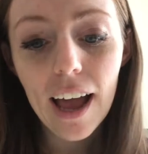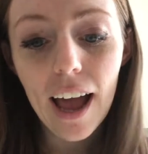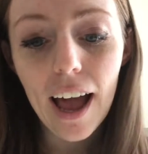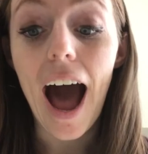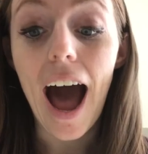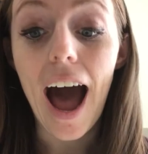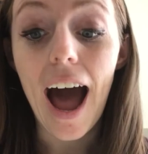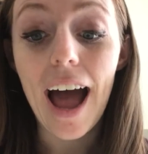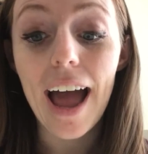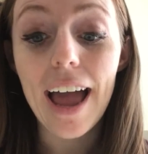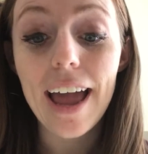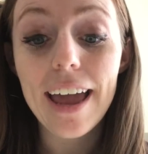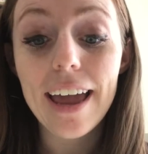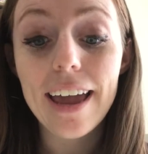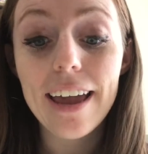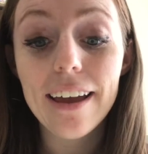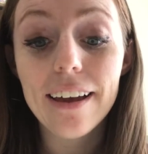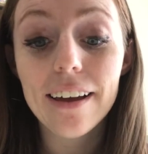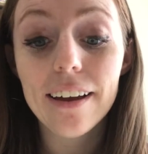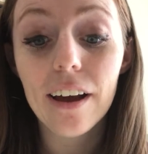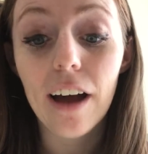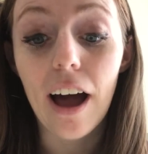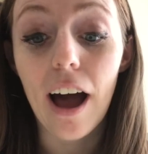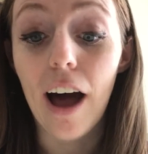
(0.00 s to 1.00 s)

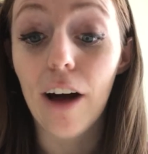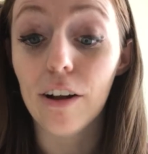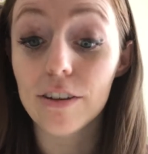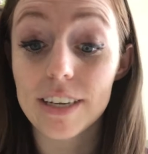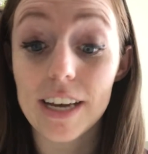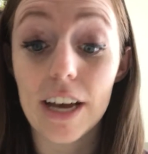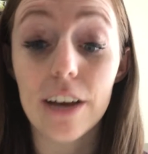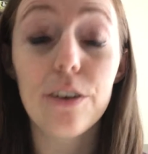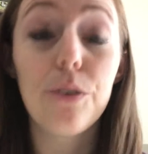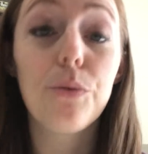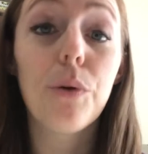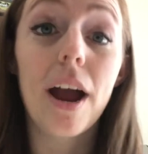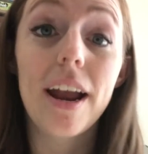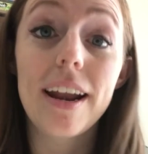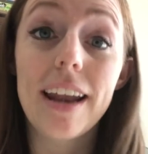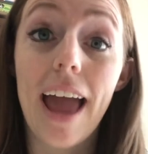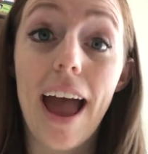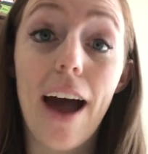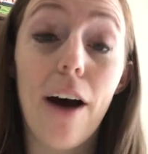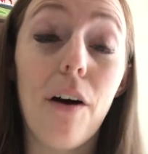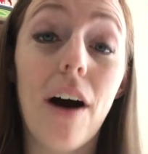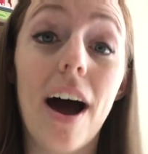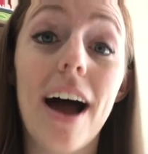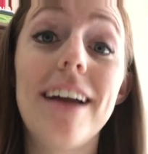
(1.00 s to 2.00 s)
I'll tell you right
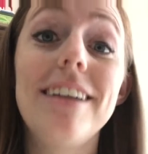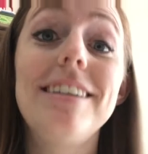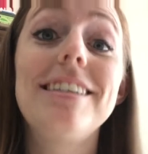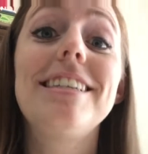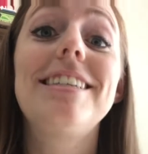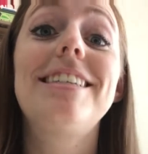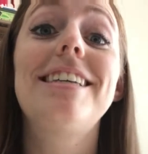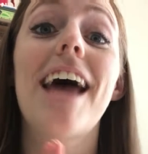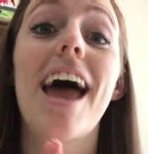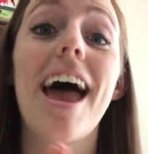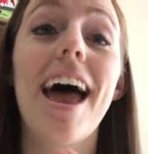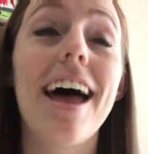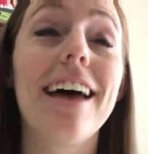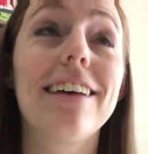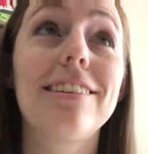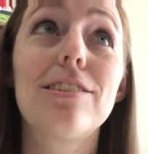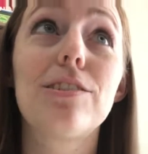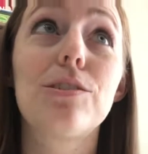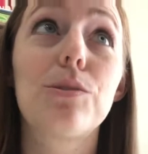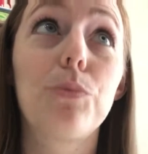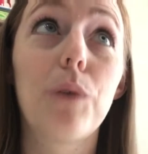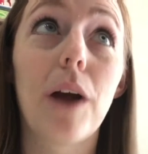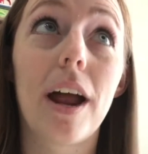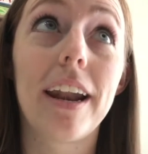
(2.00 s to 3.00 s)
now, I
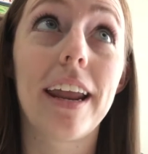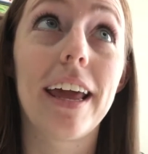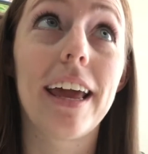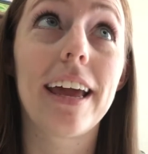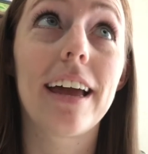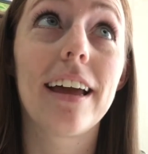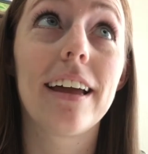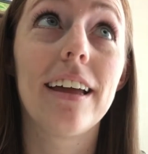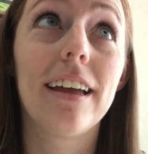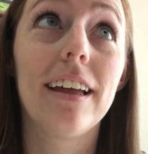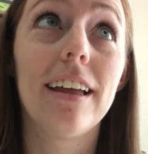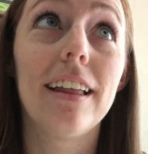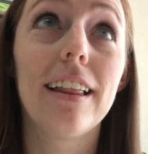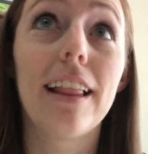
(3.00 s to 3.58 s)
detest running.